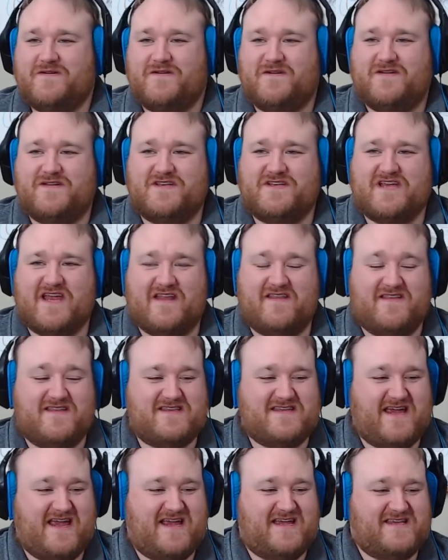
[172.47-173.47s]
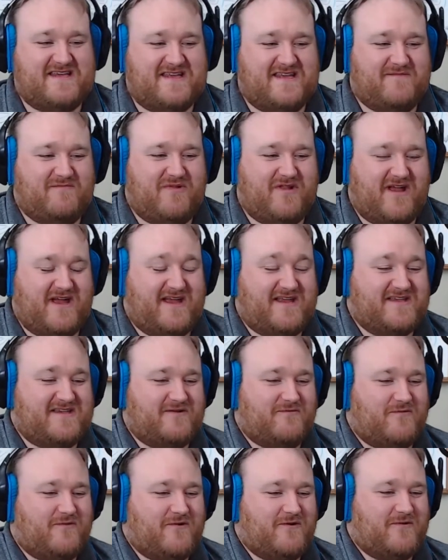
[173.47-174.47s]
Just get in the tanks and planes and
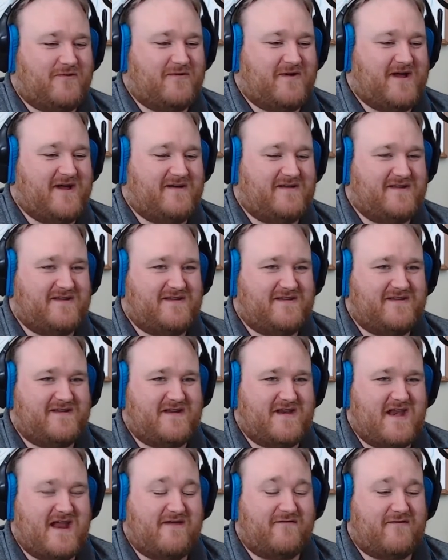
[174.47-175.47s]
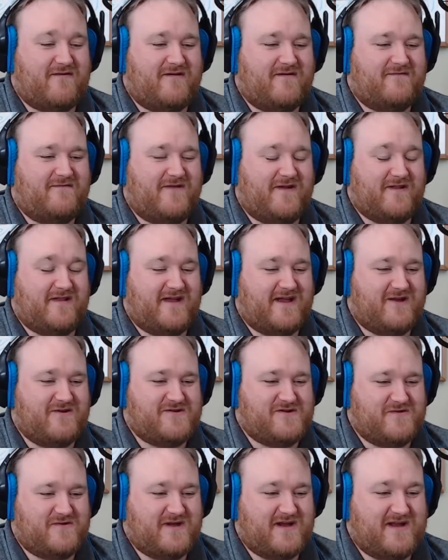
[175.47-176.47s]
roll around and never feel like you're
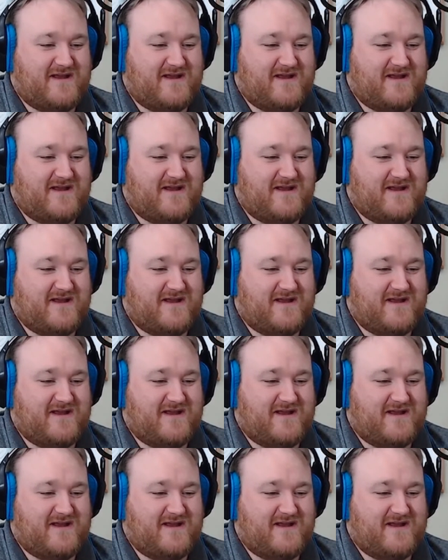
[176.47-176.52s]
doing anything.